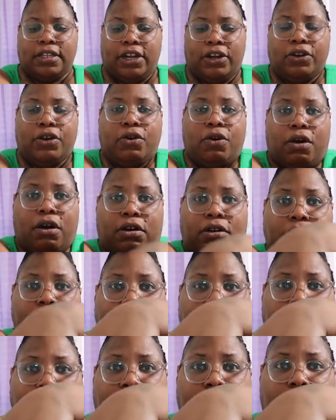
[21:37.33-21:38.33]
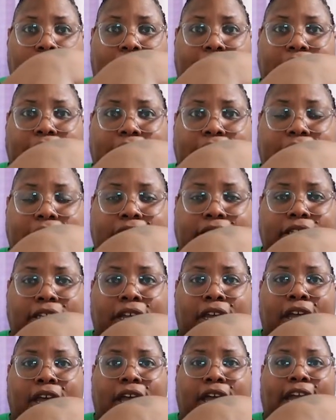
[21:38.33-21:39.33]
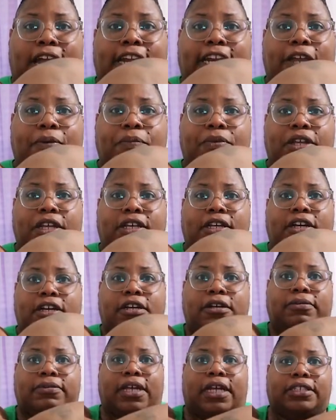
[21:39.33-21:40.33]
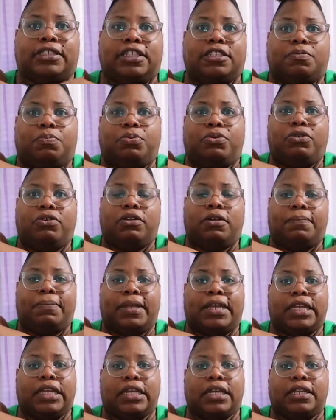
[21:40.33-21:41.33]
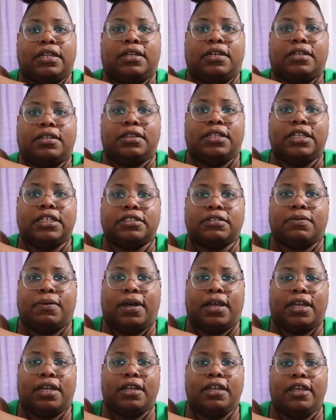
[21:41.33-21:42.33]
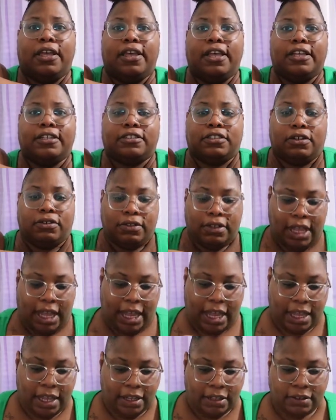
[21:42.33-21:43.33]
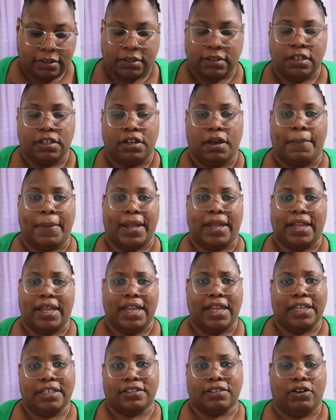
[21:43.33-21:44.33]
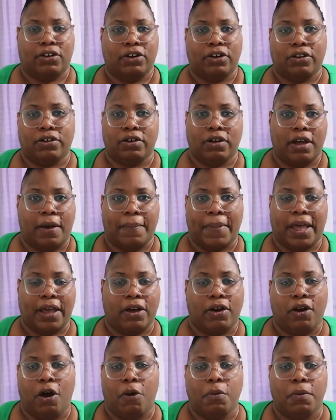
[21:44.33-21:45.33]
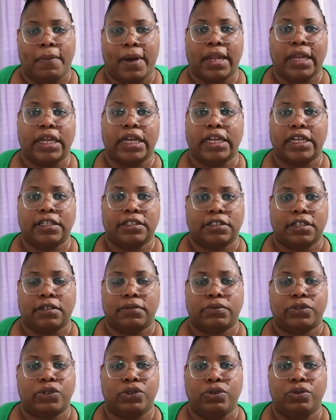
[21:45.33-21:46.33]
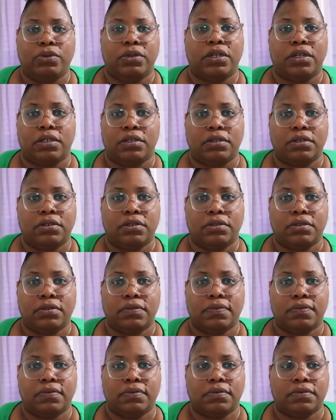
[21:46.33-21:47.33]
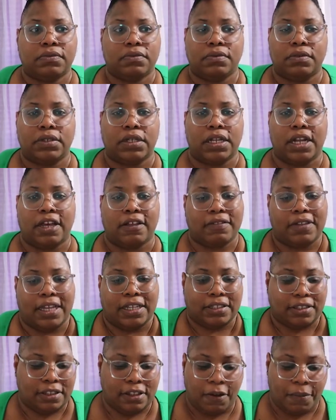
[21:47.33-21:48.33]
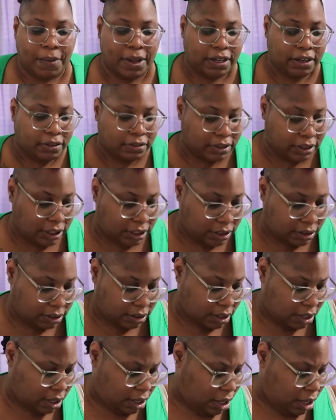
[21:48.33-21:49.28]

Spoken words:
They're crossed like this. And then when he comes, I just pull them in this way so that, you know, my legs aren't, I'm not going to open my legs up so you can, you know, that don't make no sense.